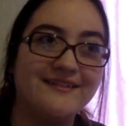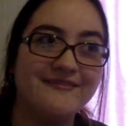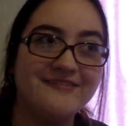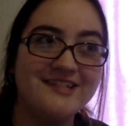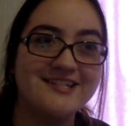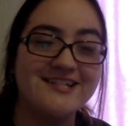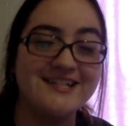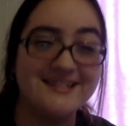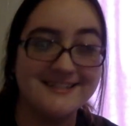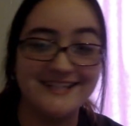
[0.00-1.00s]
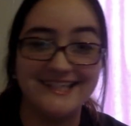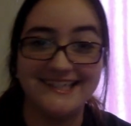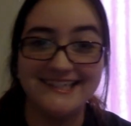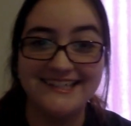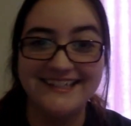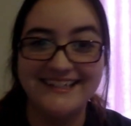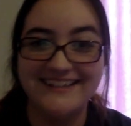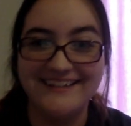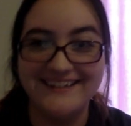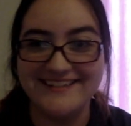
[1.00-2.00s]
Because he's young.
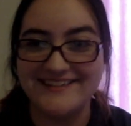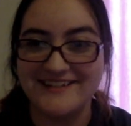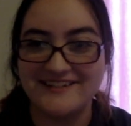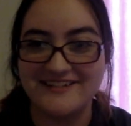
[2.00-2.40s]
He's like